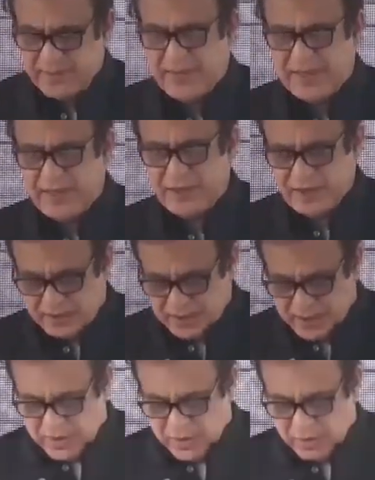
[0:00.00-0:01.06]
event
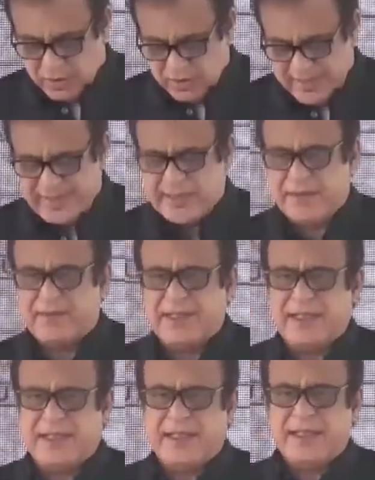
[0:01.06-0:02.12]
or
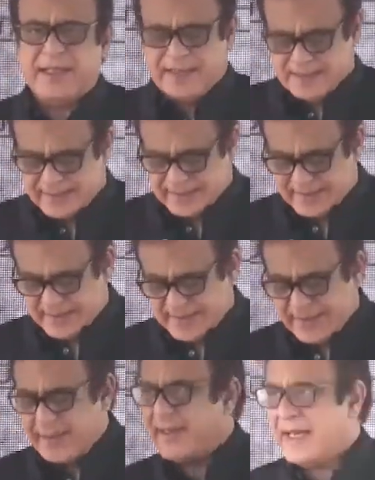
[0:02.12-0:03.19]
activity.
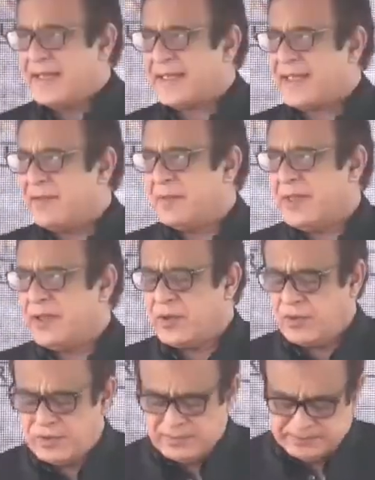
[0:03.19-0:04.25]
It has never been
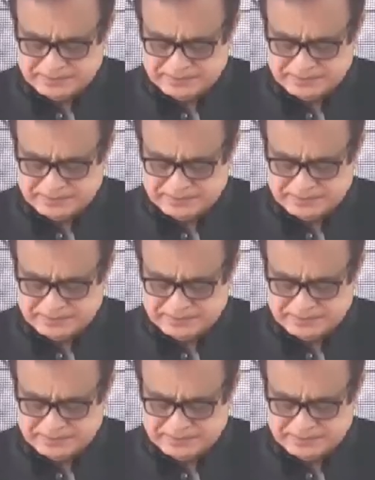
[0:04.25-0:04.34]
so.